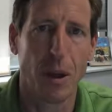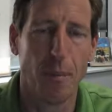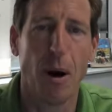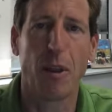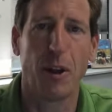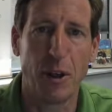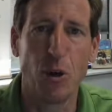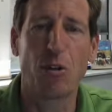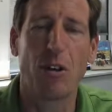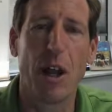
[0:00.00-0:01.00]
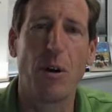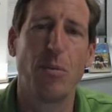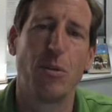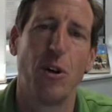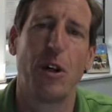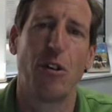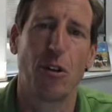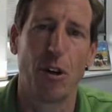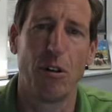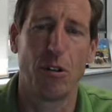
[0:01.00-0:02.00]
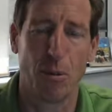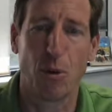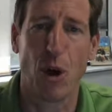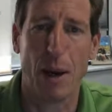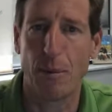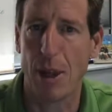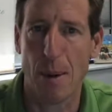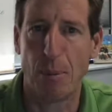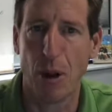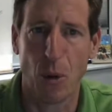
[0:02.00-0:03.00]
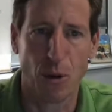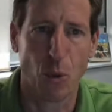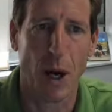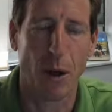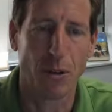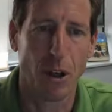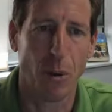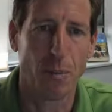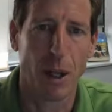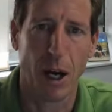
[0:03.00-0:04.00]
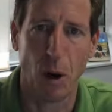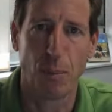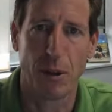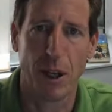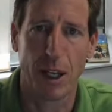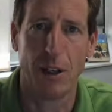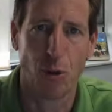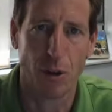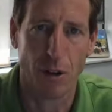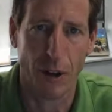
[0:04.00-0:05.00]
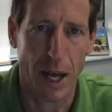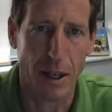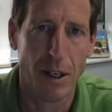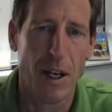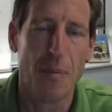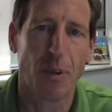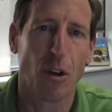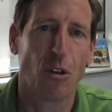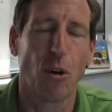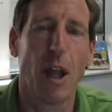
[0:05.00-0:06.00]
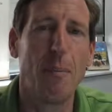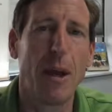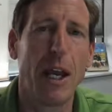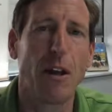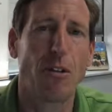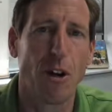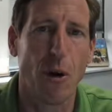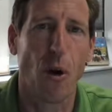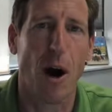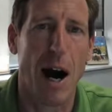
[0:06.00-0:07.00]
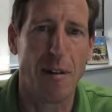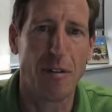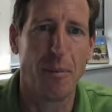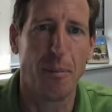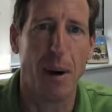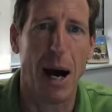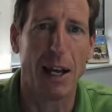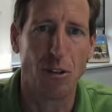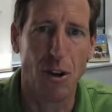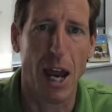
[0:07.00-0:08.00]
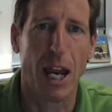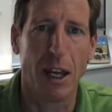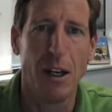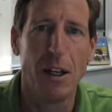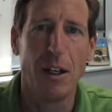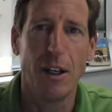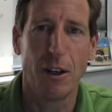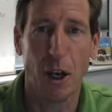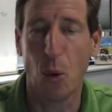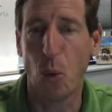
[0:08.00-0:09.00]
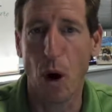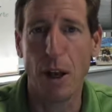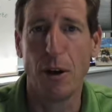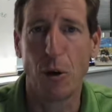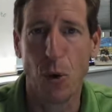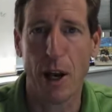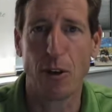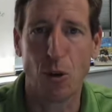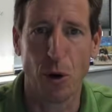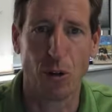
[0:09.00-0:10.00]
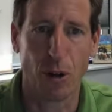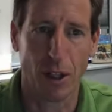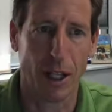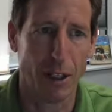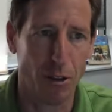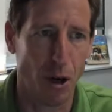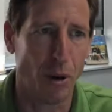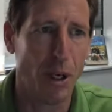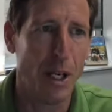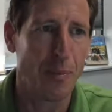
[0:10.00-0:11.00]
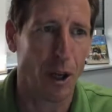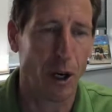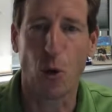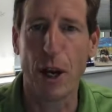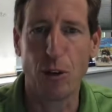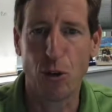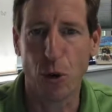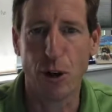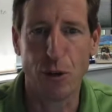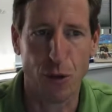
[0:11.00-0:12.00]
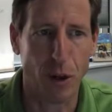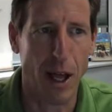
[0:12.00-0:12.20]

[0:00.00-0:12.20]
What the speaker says: monthly newsletter, so you can subscribe to that below as well. So I hope you take an interest in that. So let me start off by saying, what credit scores look like. So a great source for